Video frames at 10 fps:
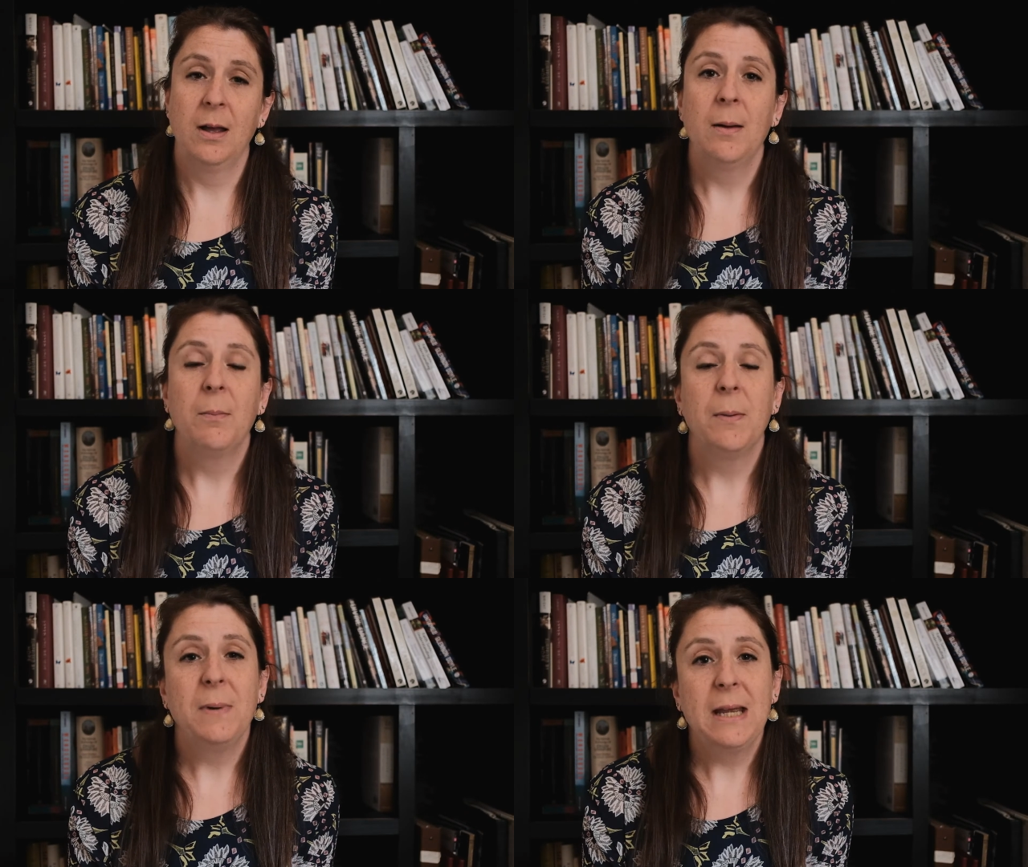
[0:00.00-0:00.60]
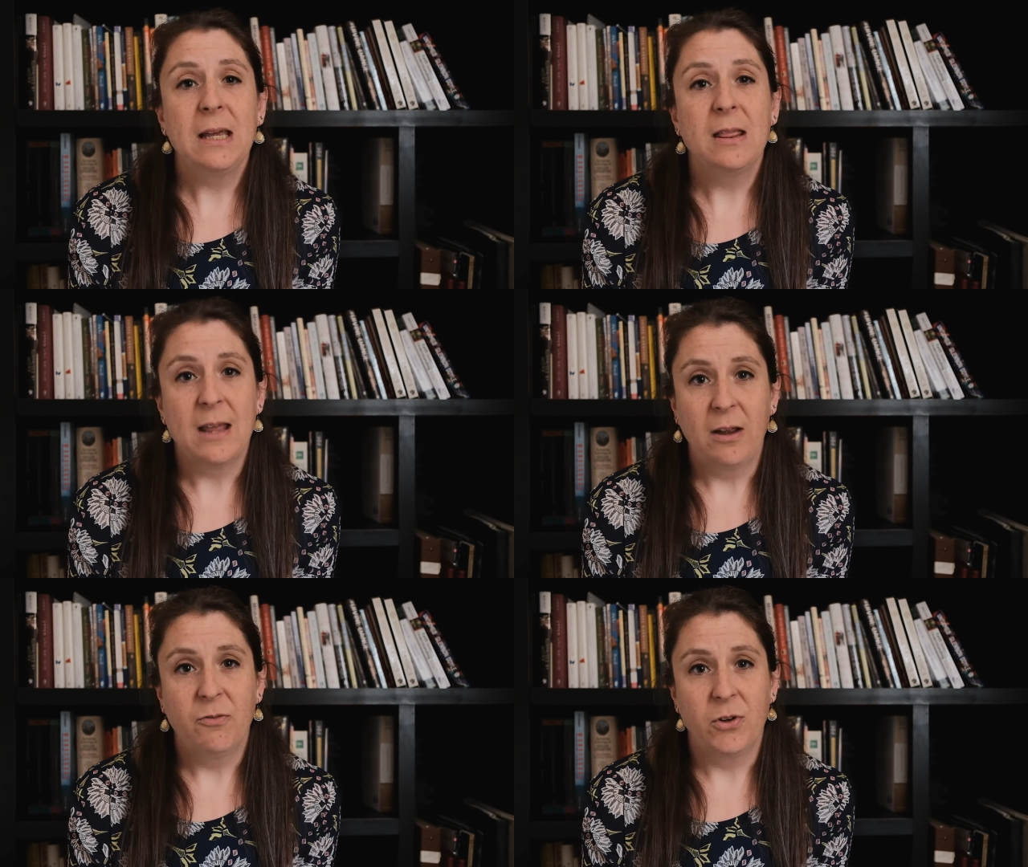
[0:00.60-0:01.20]
But being
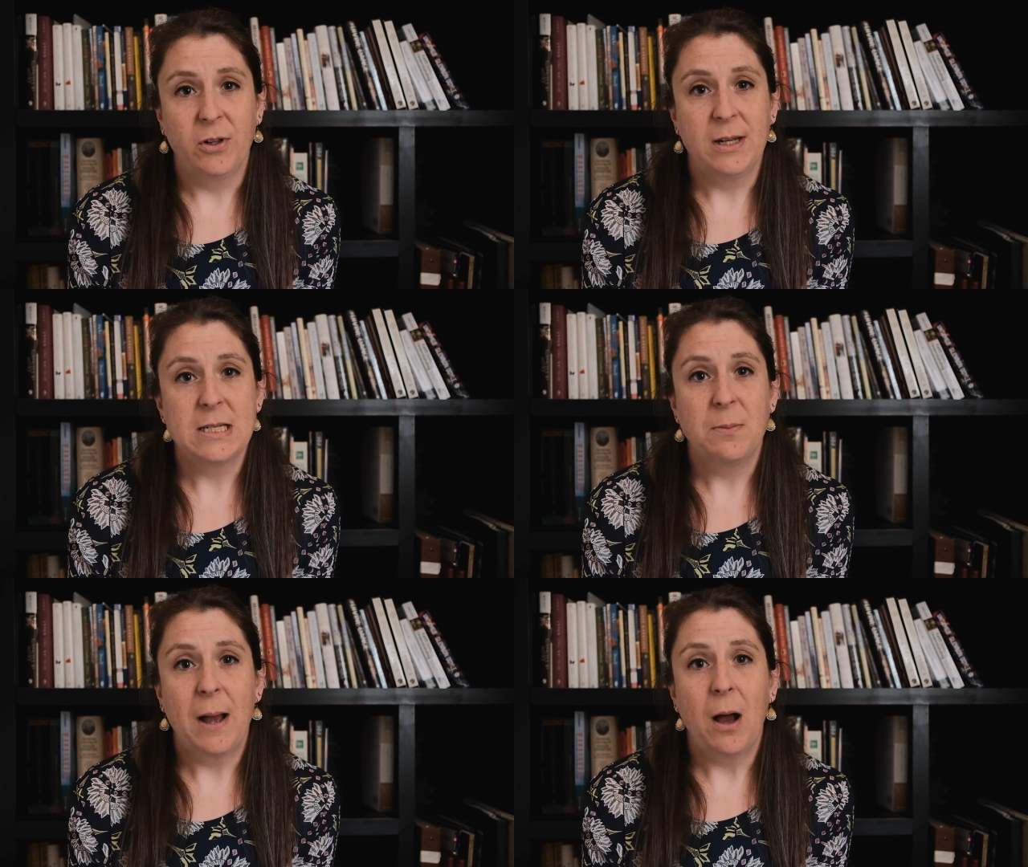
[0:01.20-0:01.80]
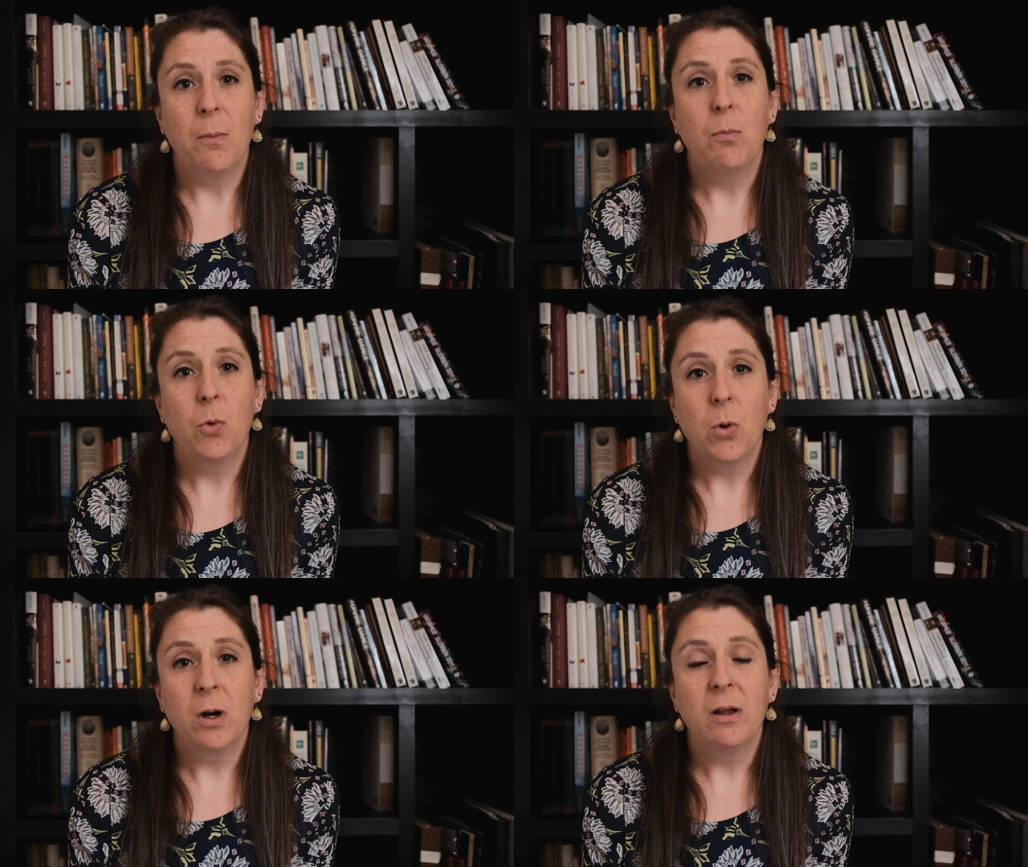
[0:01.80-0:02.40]
thankful is about
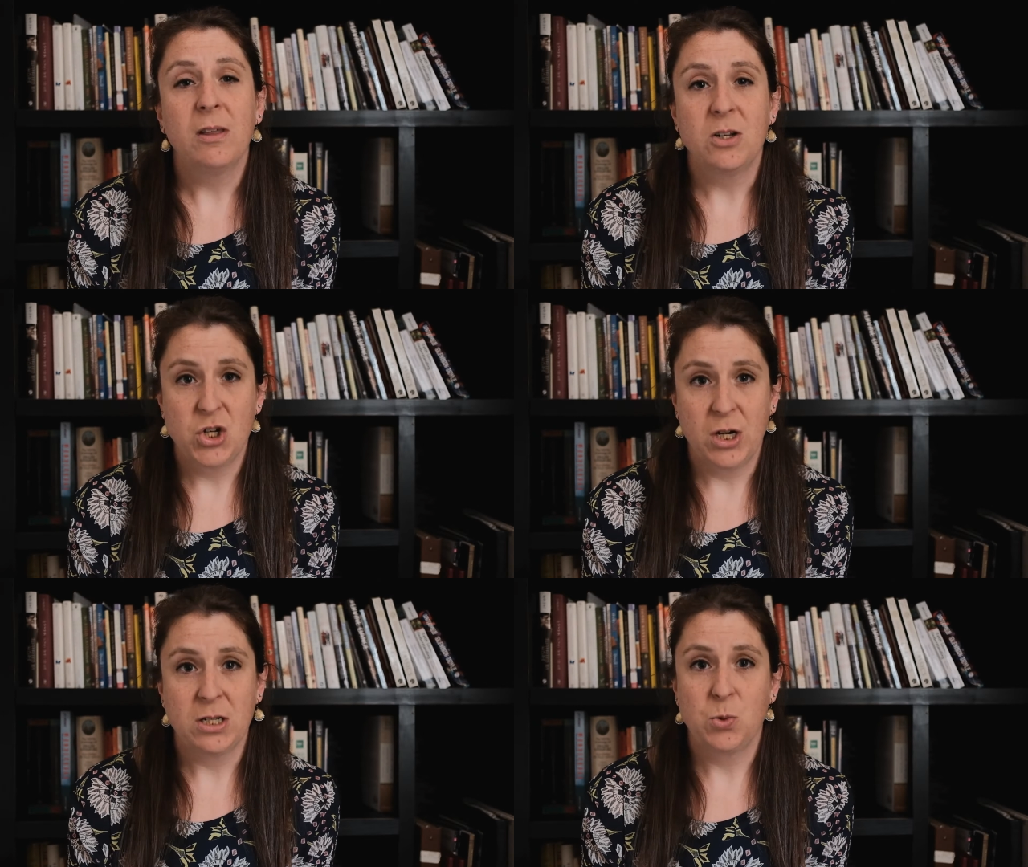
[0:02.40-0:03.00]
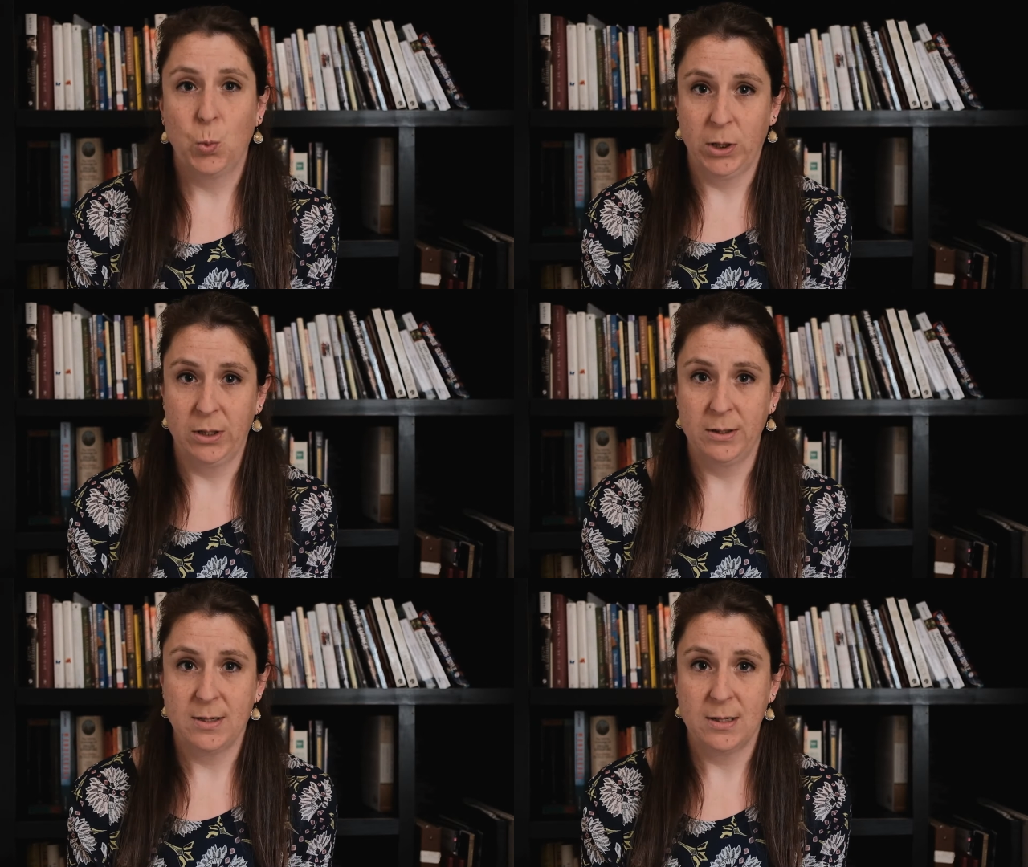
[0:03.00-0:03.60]
more than just
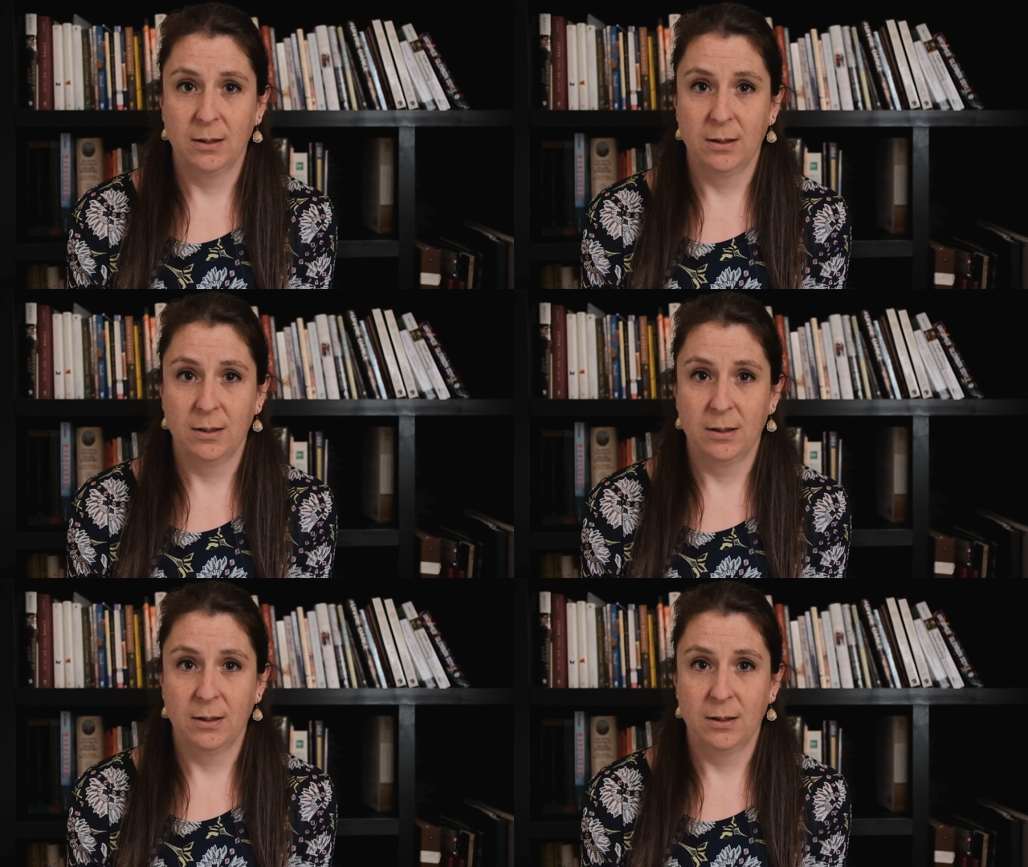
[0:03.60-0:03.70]
words.